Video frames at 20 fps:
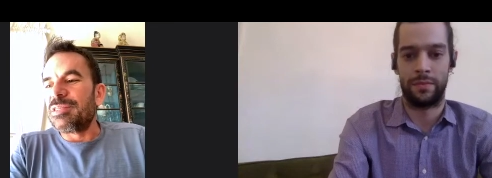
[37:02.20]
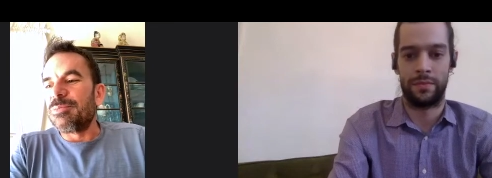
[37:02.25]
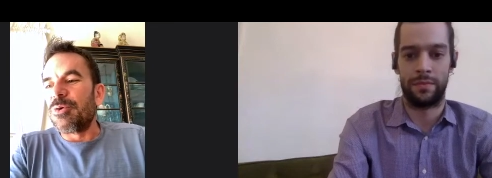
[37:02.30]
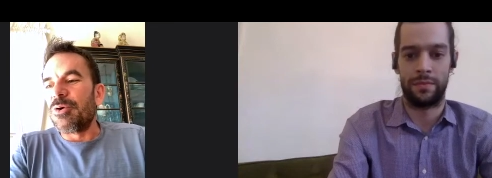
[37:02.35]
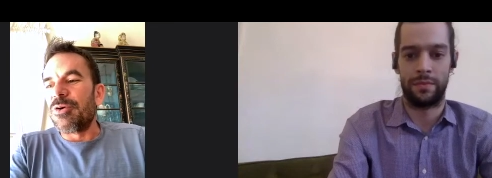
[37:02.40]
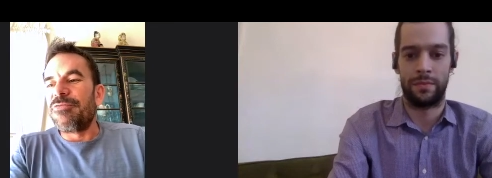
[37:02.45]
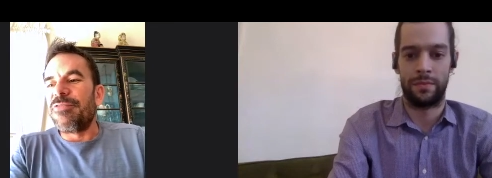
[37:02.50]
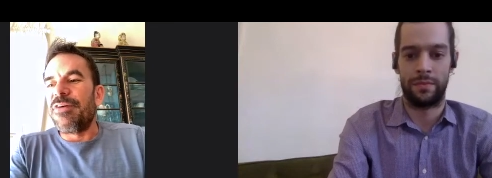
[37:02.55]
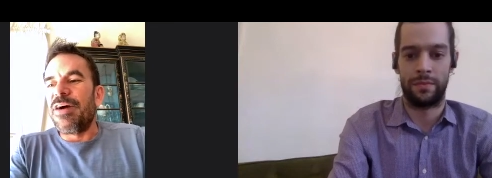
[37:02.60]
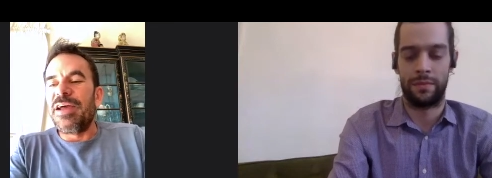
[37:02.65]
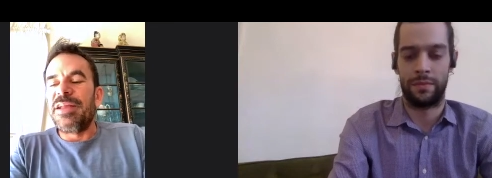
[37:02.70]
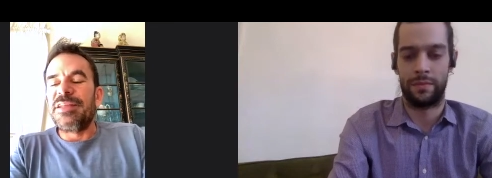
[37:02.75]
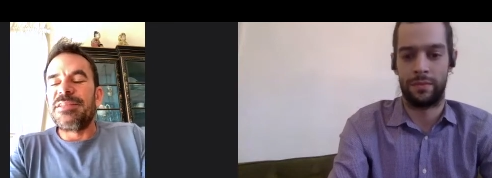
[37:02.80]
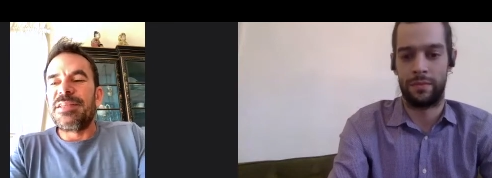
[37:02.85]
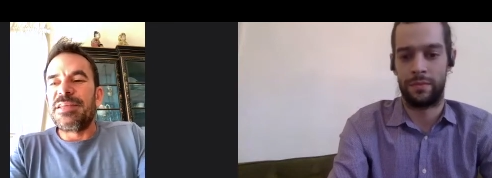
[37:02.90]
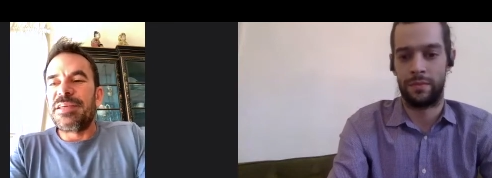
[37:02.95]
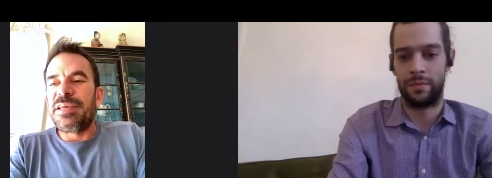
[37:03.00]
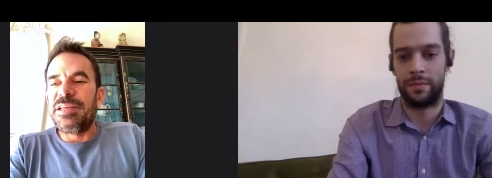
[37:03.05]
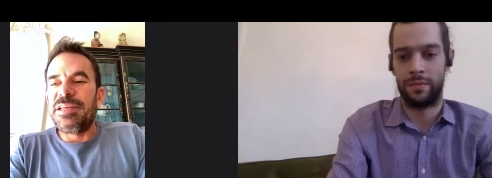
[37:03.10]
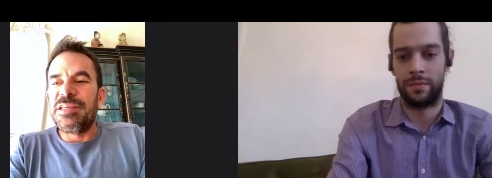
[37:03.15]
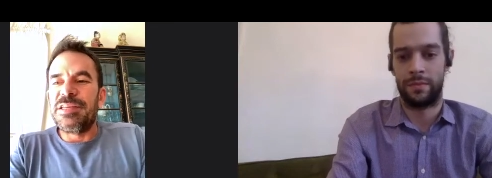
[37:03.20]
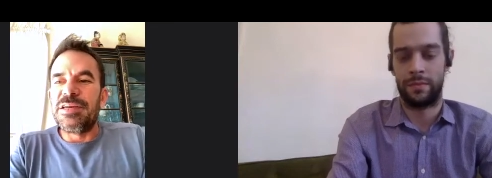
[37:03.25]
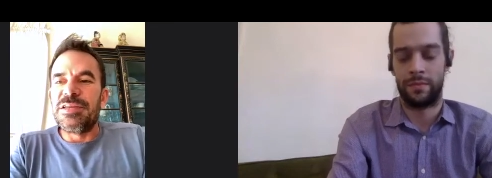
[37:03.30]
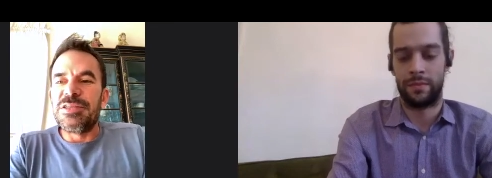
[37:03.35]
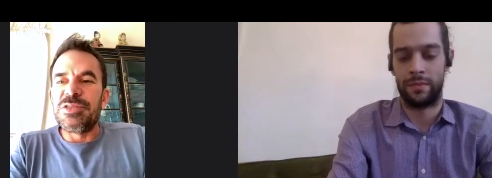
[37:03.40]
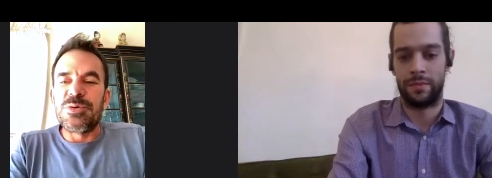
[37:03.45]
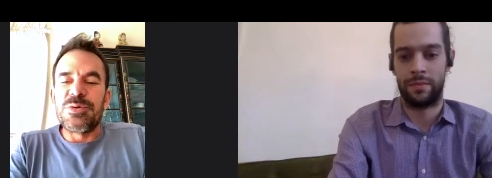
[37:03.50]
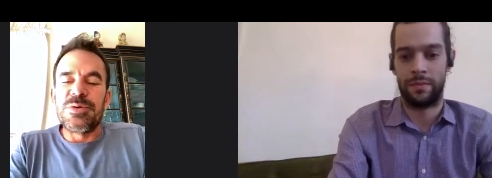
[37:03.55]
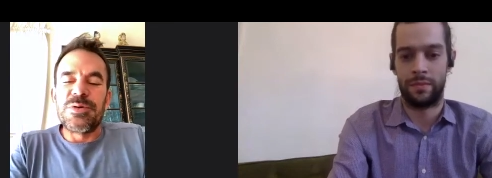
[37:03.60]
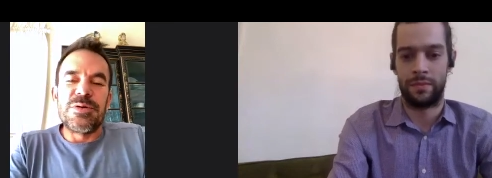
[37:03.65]
Speaker 1: more fines than kenya does
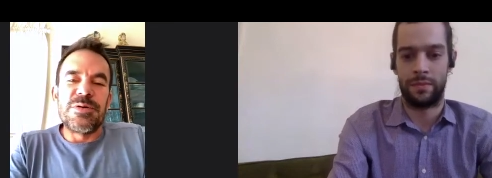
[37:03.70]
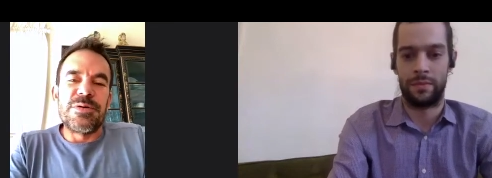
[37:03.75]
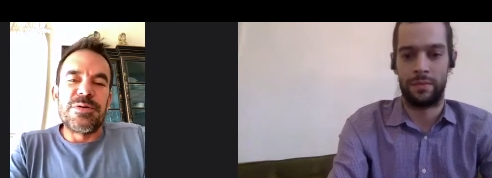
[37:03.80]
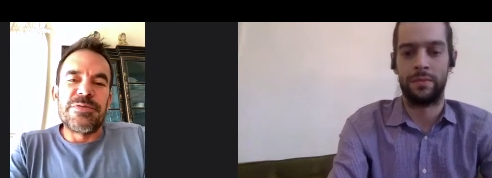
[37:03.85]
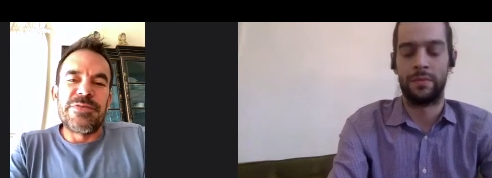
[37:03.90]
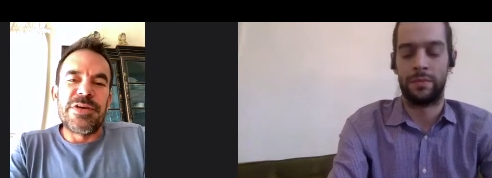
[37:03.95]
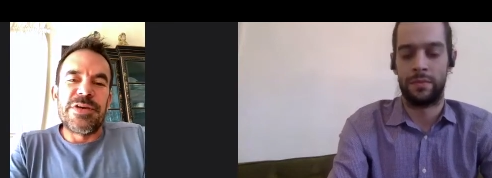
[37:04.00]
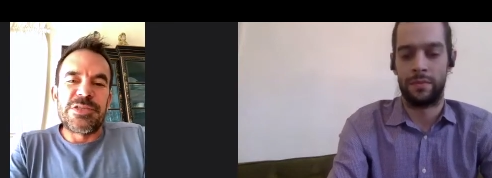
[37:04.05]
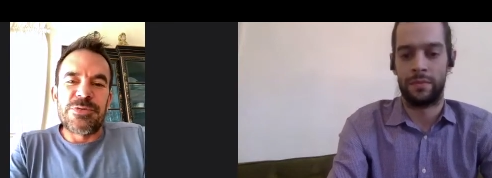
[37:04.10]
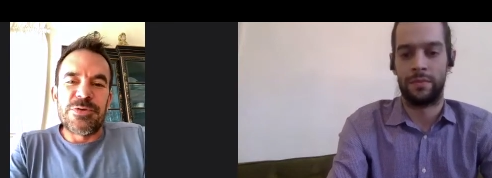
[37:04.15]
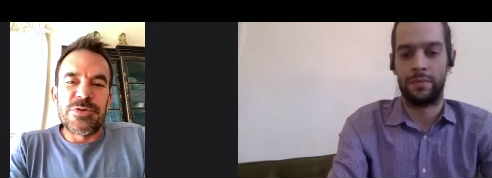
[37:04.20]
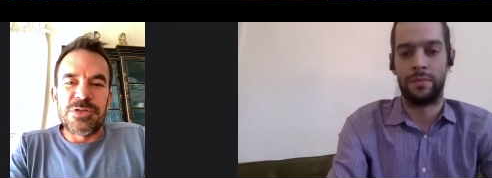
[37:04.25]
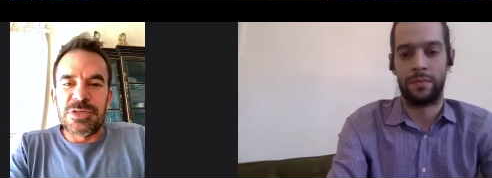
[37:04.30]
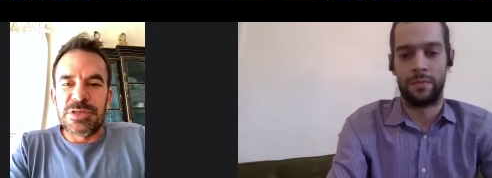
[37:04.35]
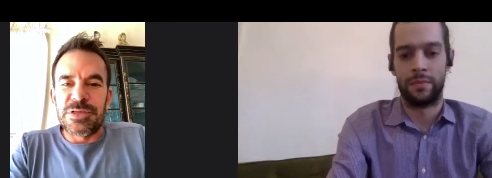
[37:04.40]
or, or vice versa